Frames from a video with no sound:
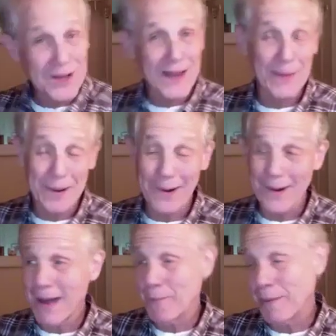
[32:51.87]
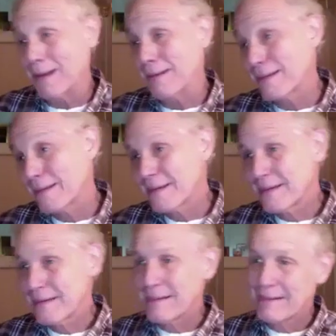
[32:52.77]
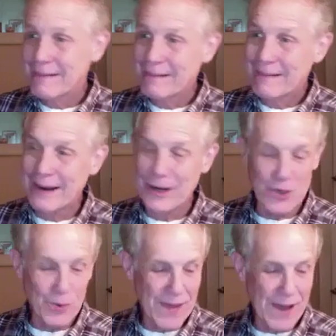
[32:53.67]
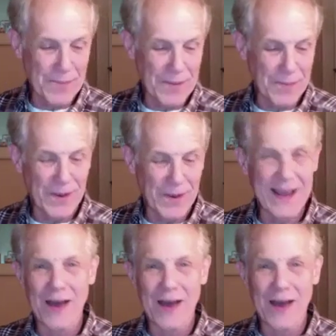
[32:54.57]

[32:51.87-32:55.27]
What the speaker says: like it better now, but I could do without people like